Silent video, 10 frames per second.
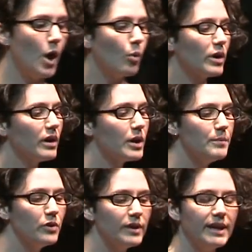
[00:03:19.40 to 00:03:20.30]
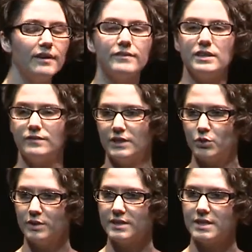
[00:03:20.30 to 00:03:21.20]
We're a community of
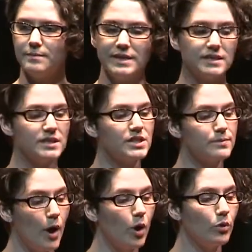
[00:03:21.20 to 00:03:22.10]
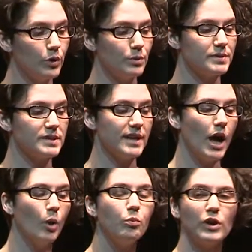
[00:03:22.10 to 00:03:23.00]
individuals that meets in small groups to
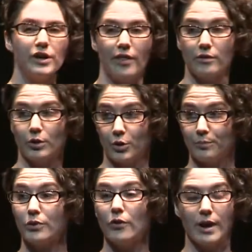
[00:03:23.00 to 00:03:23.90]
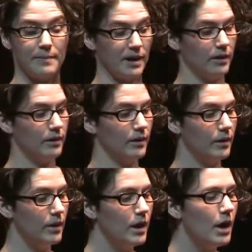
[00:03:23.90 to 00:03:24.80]
help one another learn programming.
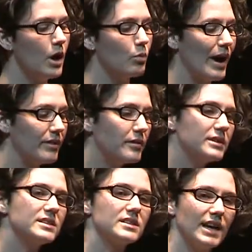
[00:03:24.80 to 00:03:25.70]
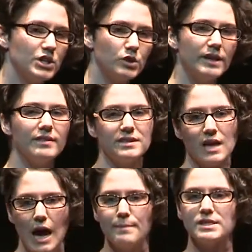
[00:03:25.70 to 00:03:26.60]
Rather than scheduling the
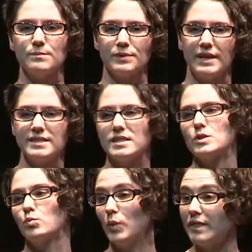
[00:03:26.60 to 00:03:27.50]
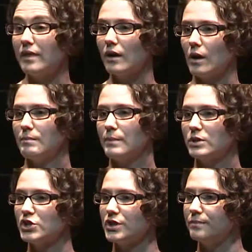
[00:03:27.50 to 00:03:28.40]
times and places we think our
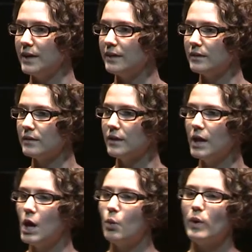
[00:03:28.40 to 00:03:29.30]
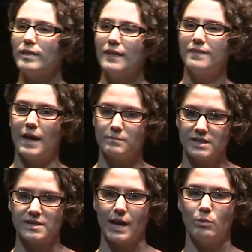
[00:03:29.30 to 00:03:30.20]
members should meet, we let them
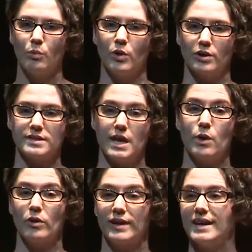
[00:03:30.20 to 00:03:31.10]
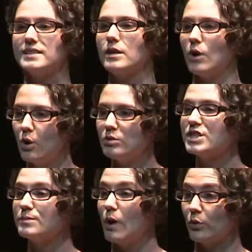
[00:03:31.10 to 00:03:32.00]
decide what works and organize their own
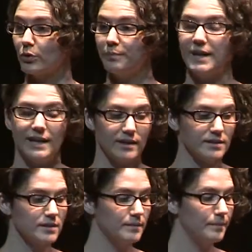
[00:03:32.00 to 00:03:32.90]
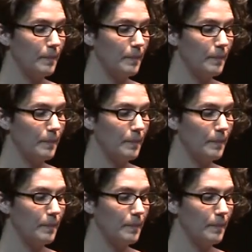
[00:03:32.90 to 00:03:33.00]
small group meetings.